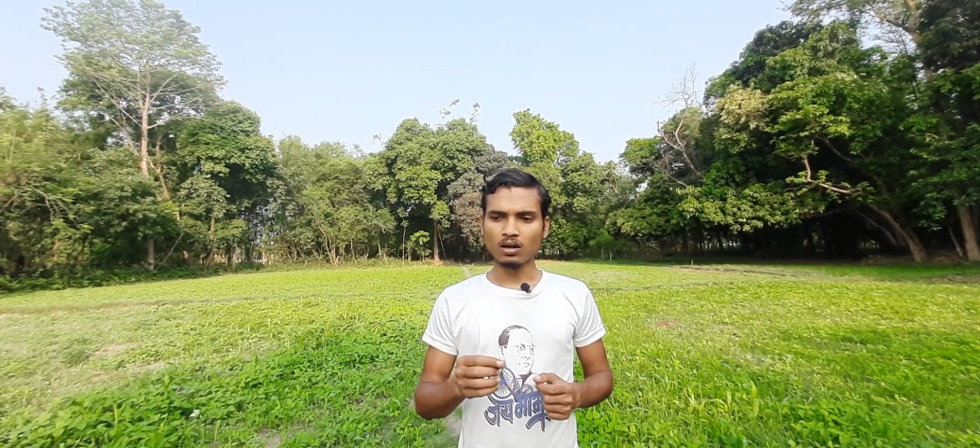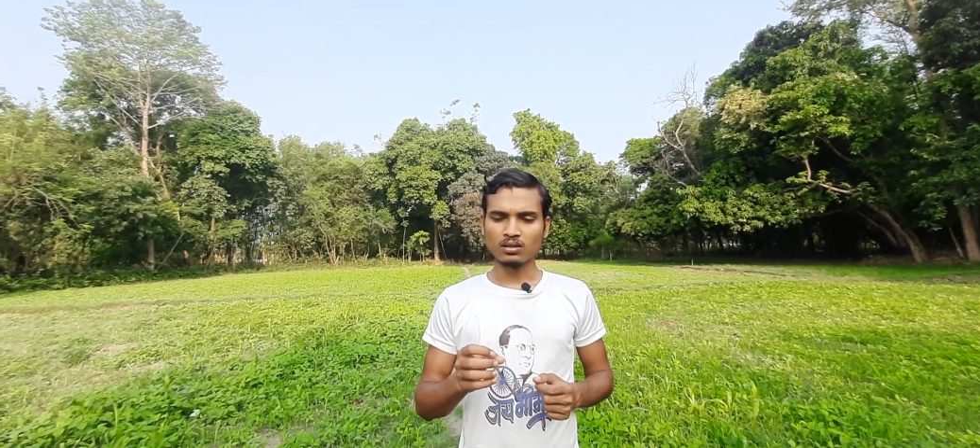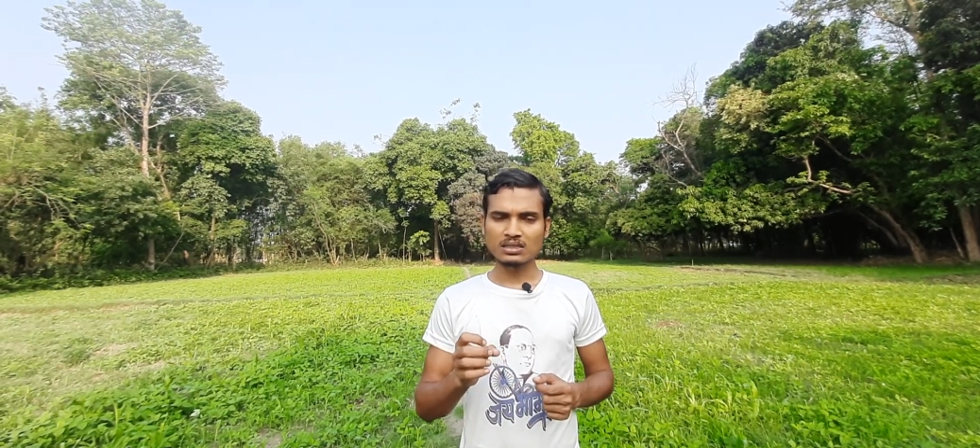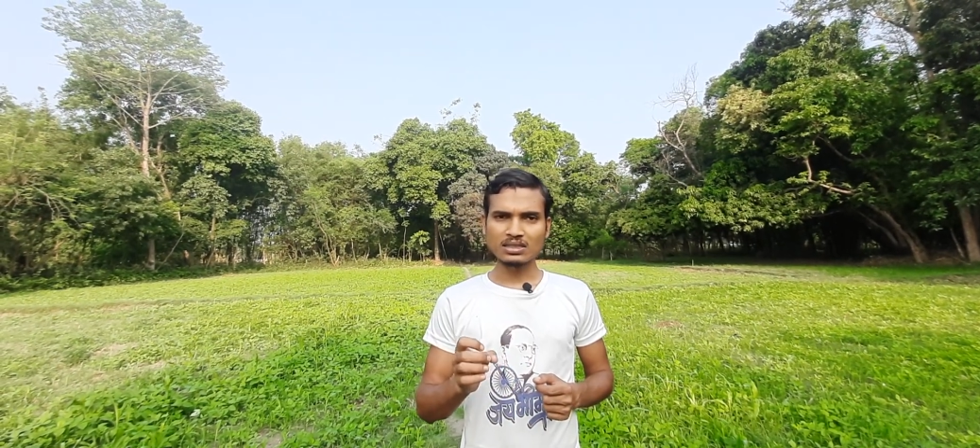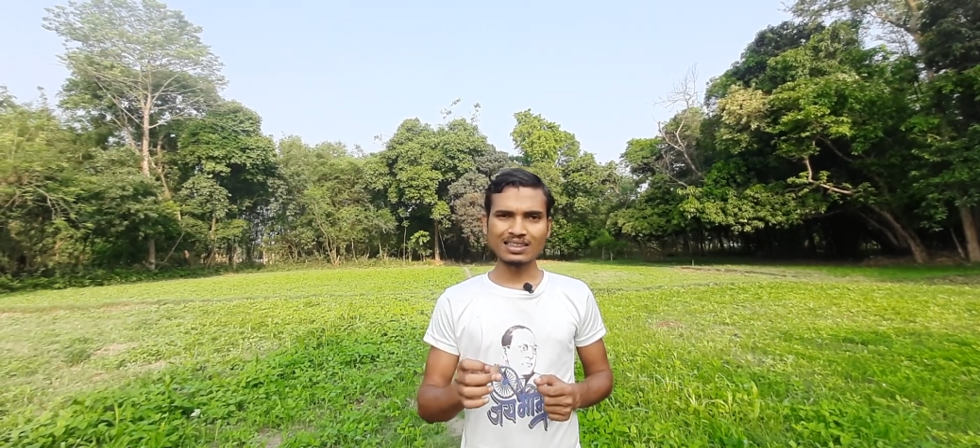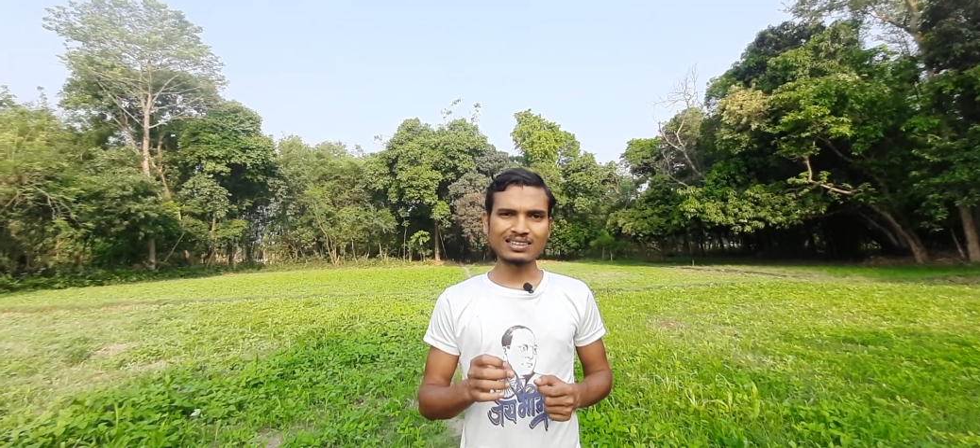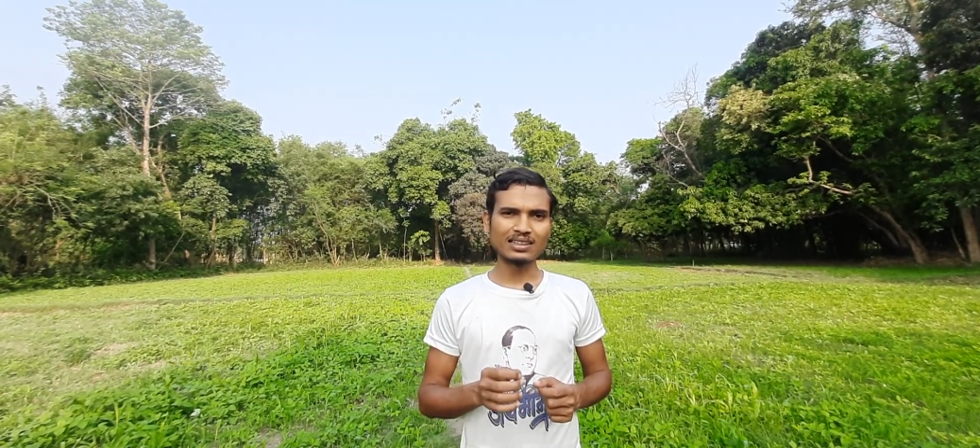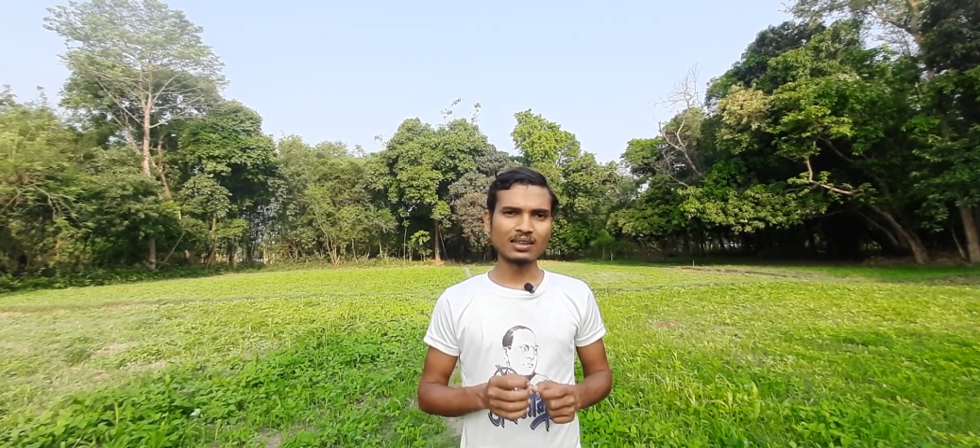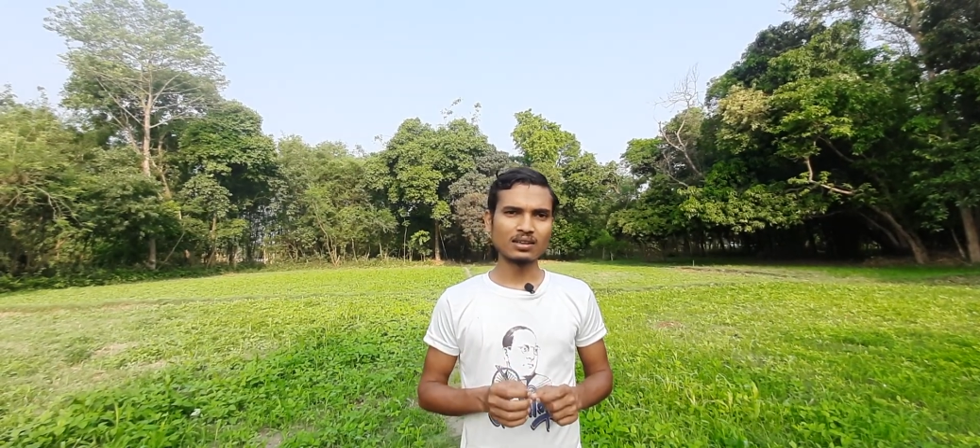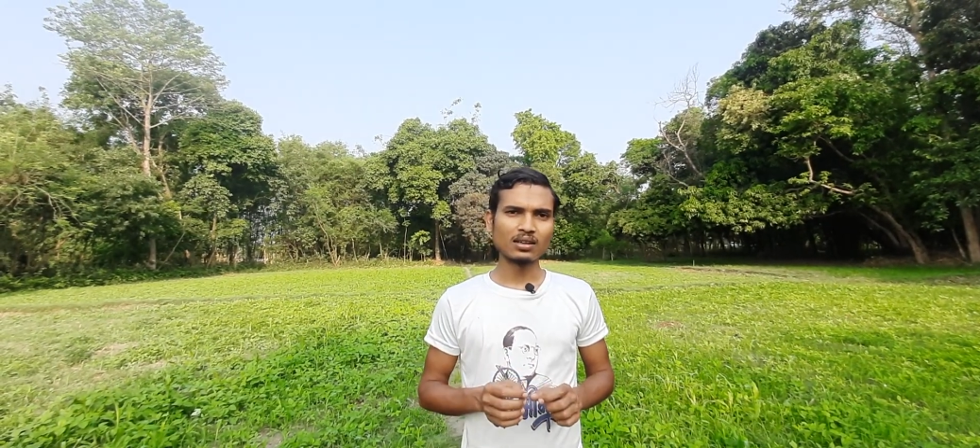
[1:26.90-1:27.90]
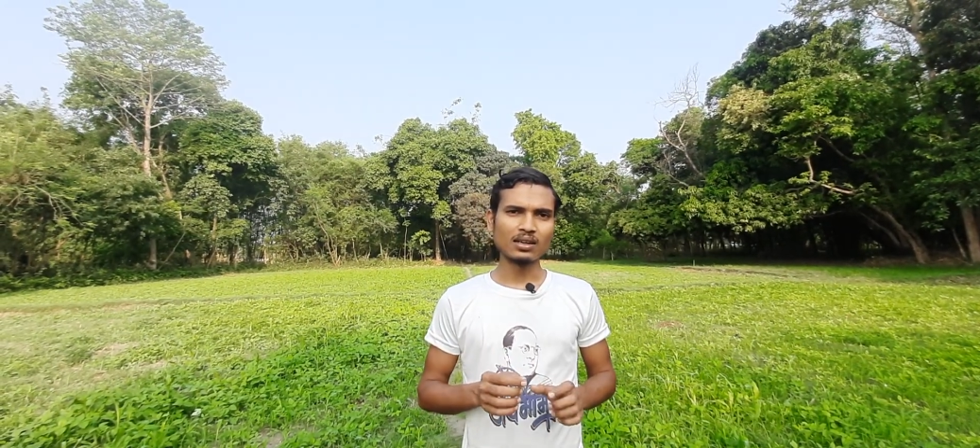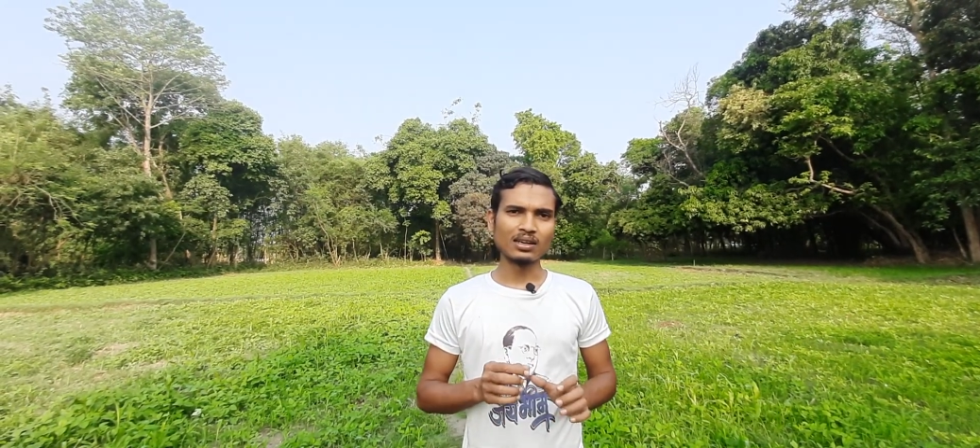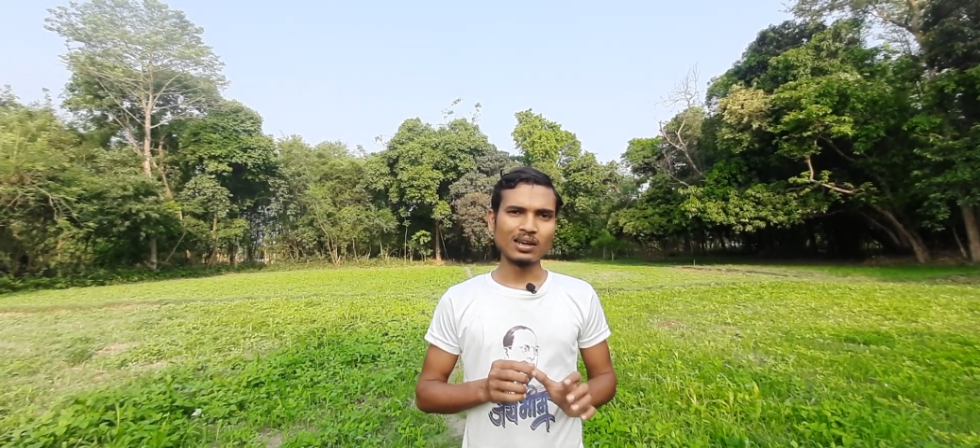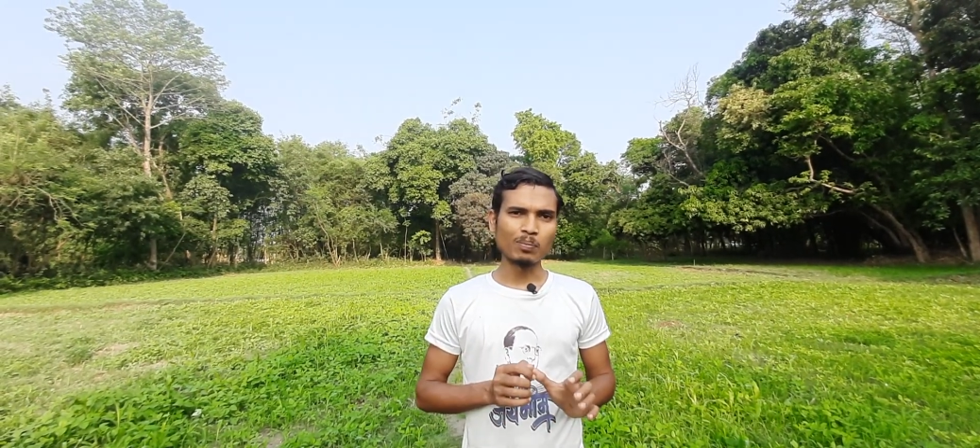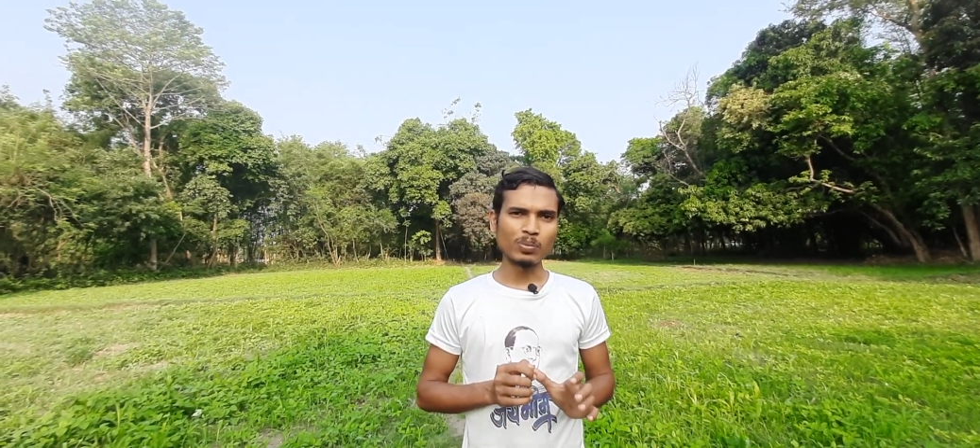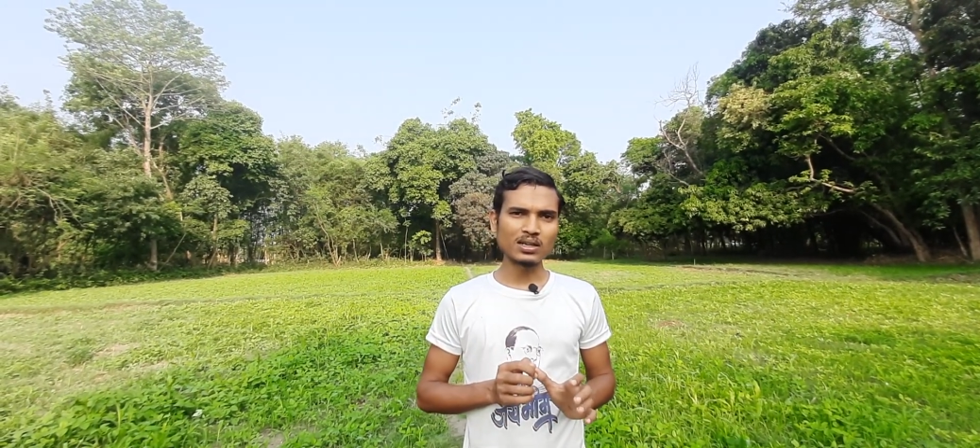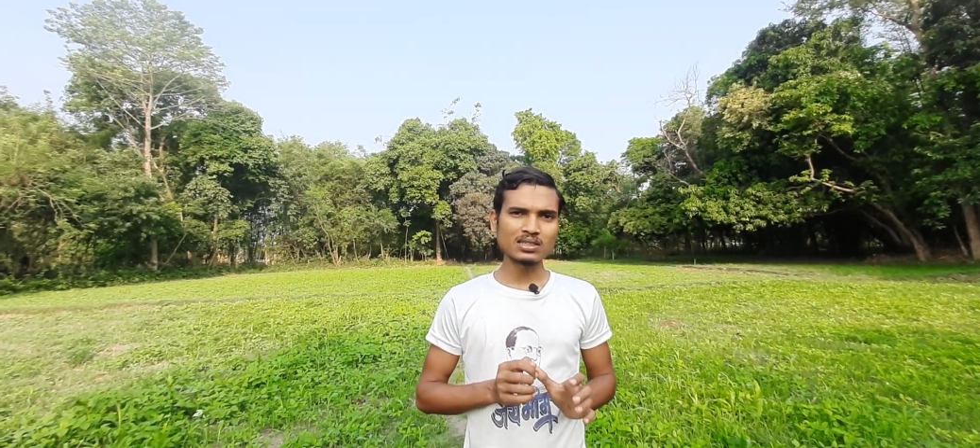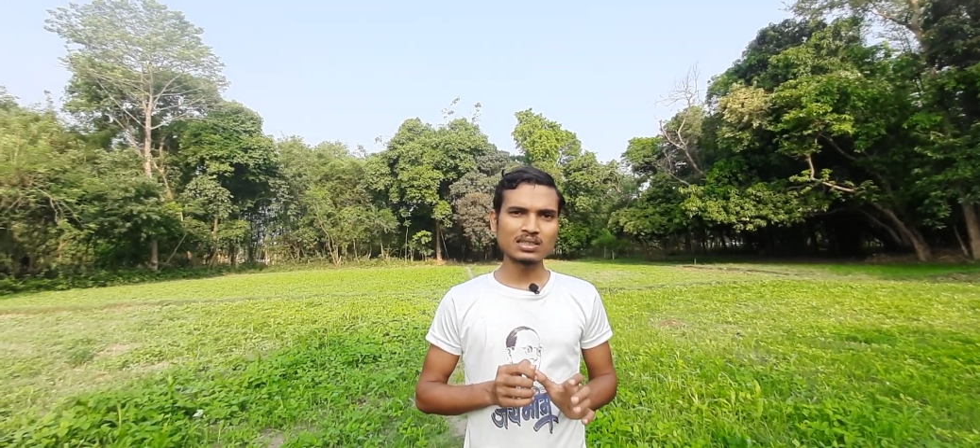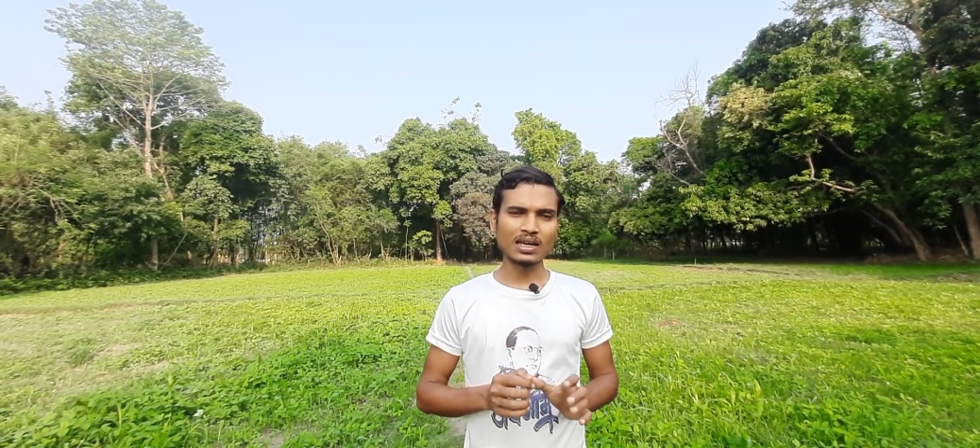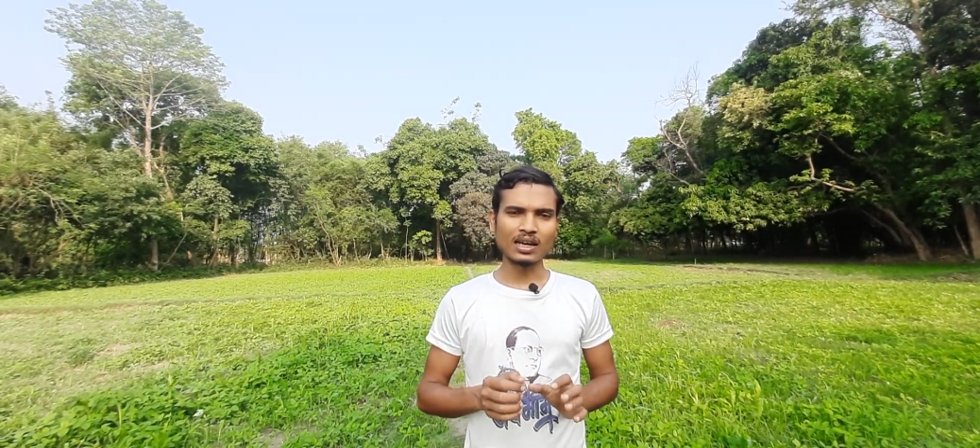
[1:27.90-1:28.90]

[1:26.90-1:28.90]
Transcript: certain numbers